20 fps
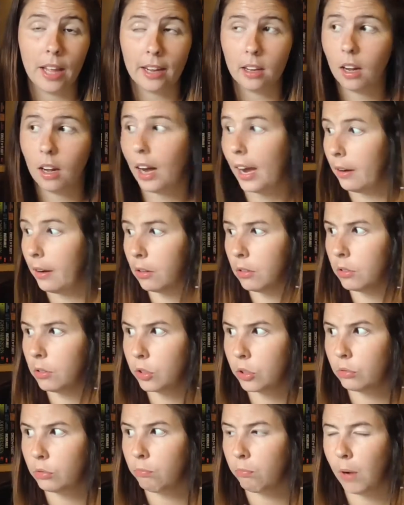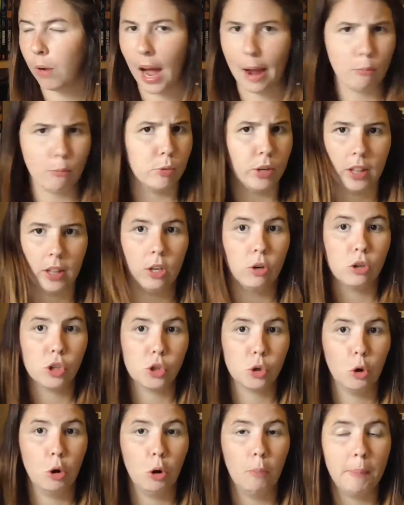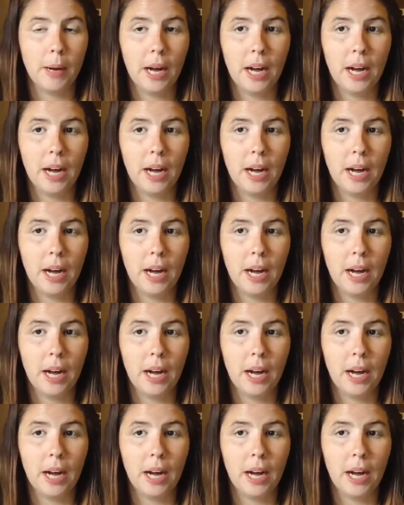Like I'm really not sure,